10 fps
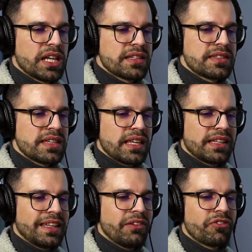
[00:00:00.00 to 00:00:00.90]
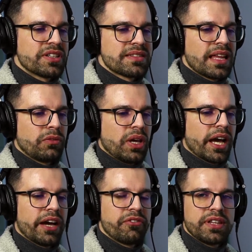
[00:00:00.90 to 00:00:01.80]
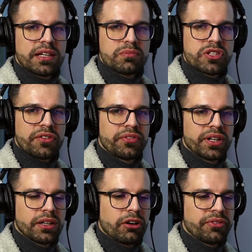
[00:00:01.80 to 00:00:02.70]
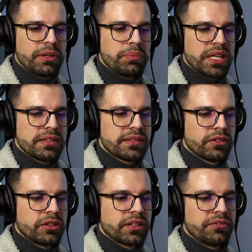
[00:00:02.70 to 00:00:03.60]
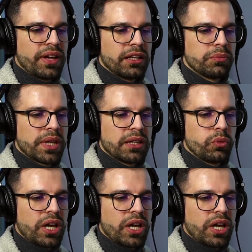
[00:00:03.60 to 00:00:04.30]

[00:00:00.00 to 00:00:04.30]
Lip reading: see the difference that we have in terms of dBs or the volume that we